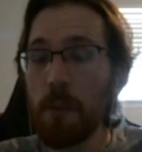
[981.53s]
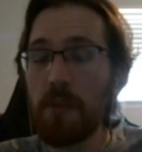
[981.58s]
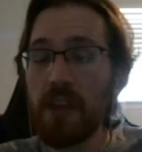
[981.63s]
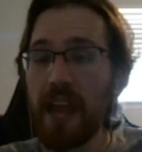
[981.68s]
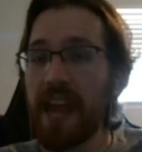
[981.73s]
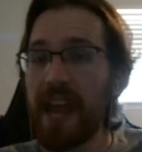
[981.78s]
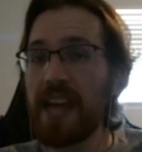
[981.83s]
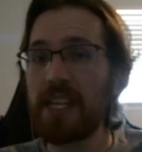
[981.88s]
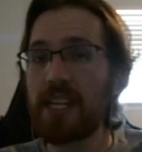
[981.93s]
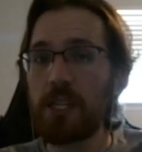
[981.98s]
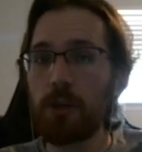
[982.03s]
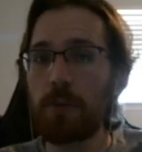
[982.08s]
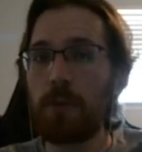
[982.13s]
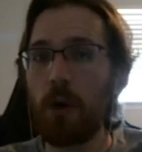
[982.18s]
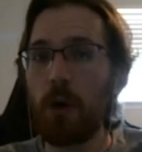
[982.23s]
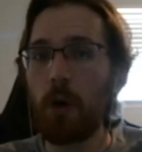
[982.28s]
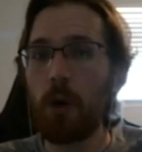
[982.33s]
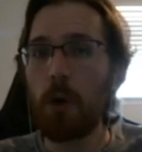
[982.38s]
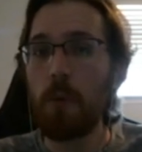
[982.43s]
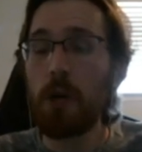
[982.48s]
of the A tier
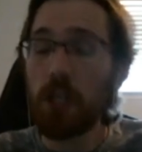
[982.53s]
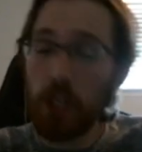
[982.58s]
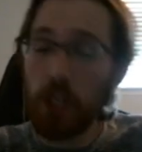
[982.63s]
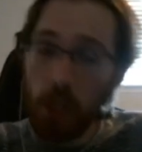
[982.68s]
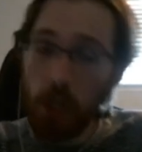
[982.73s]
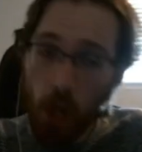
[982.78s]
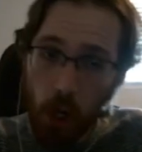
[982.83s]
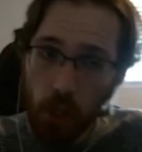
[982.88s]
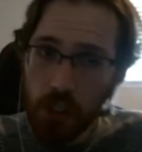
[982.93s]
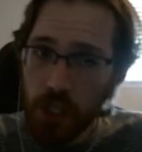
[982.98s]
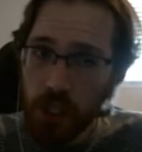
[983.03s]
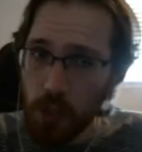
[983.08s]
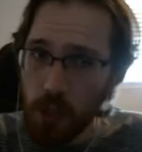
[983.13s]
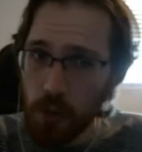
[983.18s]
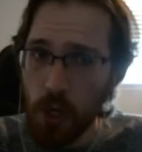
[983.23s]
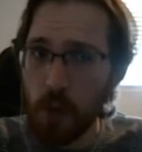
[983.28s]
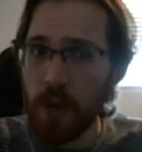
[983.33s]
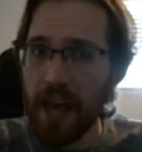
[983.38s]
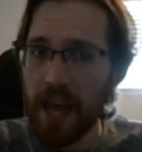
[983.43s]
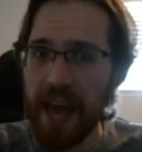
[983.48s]
Pokemon could also
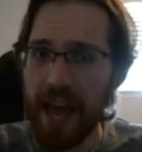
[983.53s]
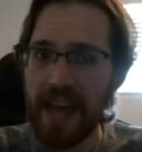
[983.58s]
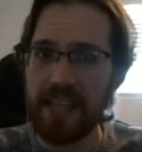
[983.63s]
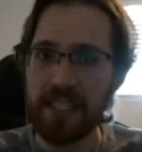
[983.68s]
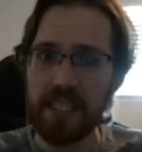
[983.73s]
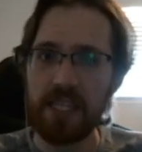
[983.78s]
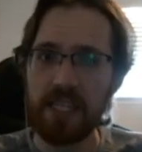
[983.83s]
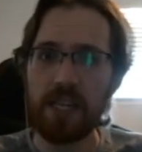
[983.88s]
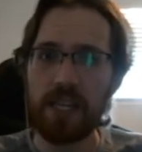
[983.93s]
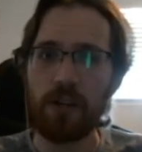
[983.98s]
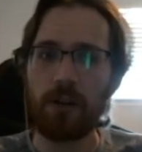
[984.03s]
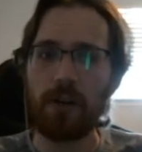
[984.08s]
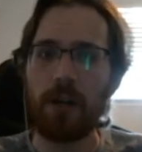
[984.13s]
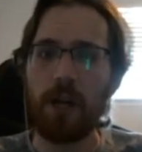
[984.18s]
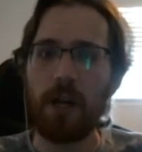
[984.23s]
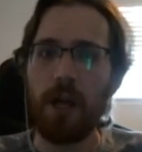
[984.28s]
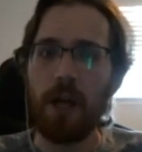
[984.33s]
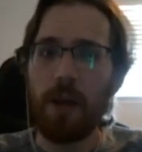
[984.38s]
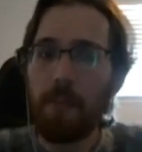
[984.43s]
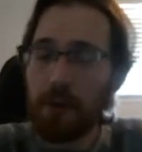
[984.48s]
go to S tier,
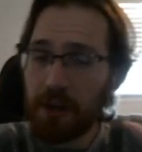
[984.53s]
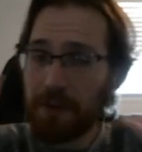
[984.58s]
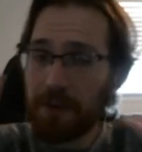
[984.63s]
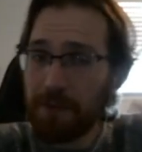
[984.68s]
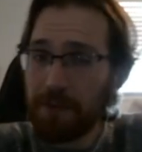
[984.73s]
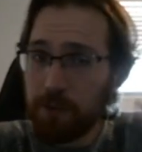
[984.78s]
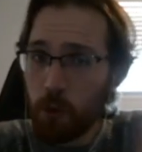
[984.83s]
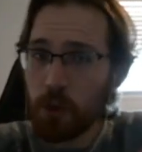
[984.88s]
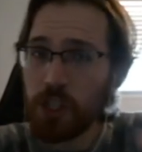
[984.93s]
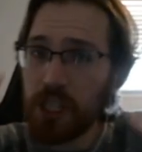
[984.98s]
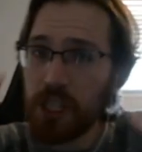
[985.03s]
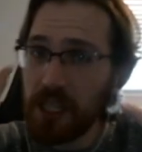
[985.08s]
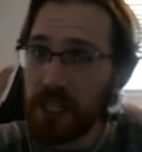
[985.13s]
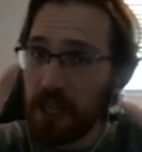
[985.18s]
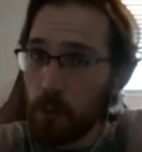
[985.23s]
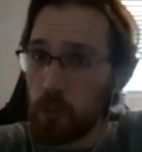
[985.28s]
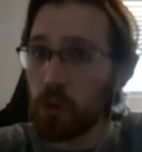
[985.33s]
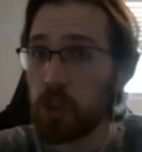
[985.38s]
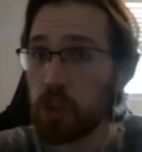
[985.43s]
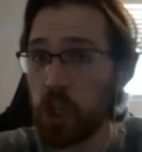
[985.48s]
but unfortunately
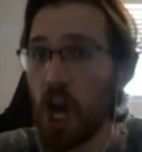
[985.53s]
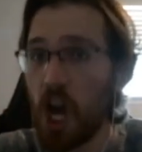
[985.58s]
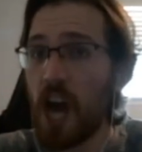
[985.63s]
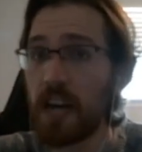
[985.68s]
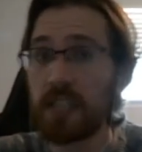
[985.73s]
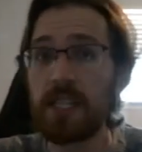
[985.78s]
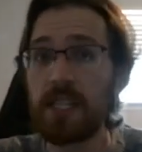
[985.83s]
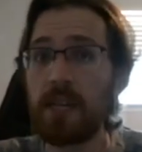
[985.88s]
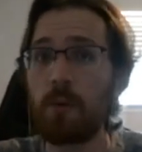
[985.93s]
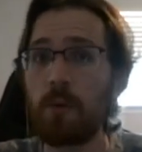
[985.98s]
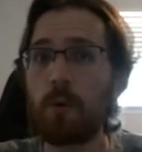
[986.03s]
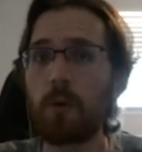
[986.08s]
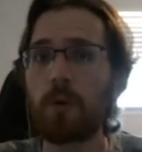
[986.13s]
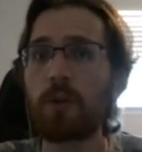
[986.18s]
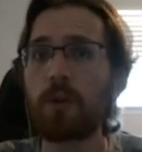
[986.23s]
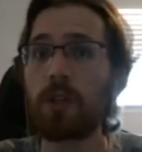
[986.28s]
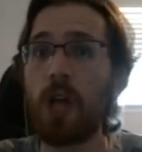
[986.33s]
we're locked in where we're